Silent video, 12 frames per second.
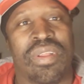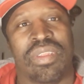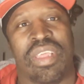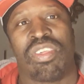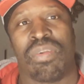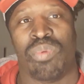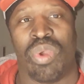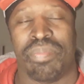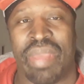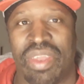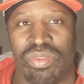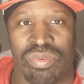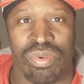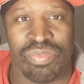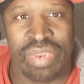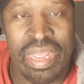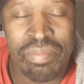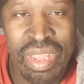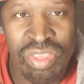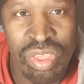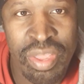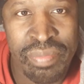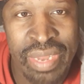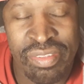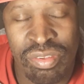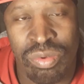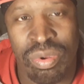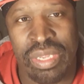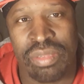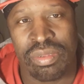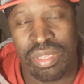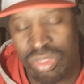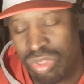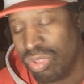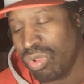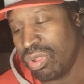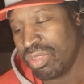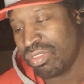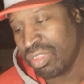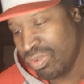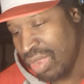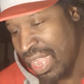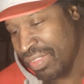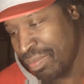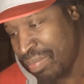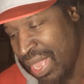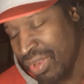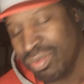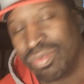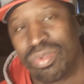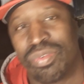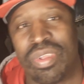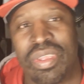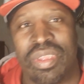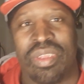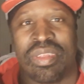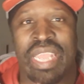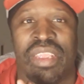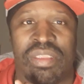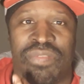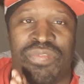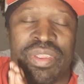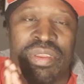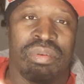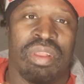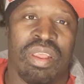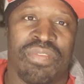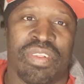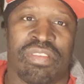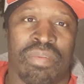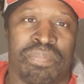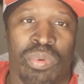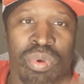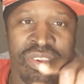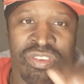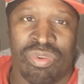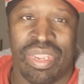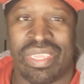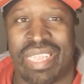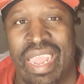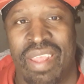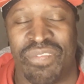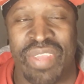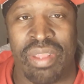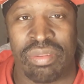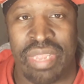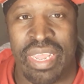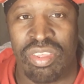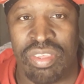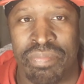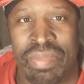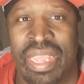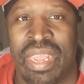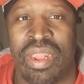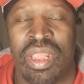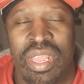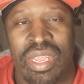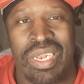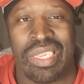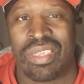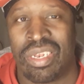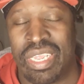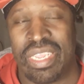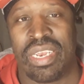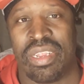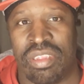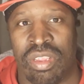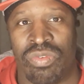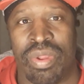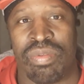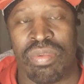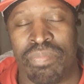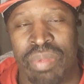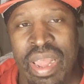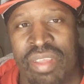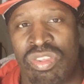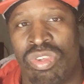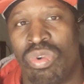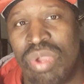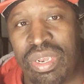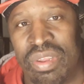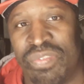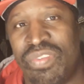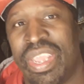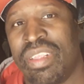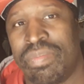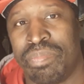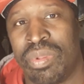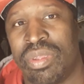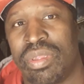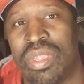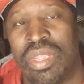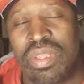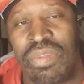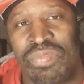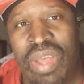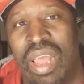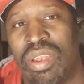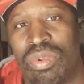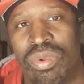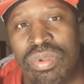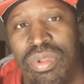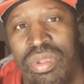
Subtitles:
It's your boy, Battle Truth. If it ain't my judgment, that's a question. It's yours. Subscribe to Battle Truth. Thank you for your love and support, Strict Dad Foundation, man. Click the link in the description box. Join the Facebook. Follow,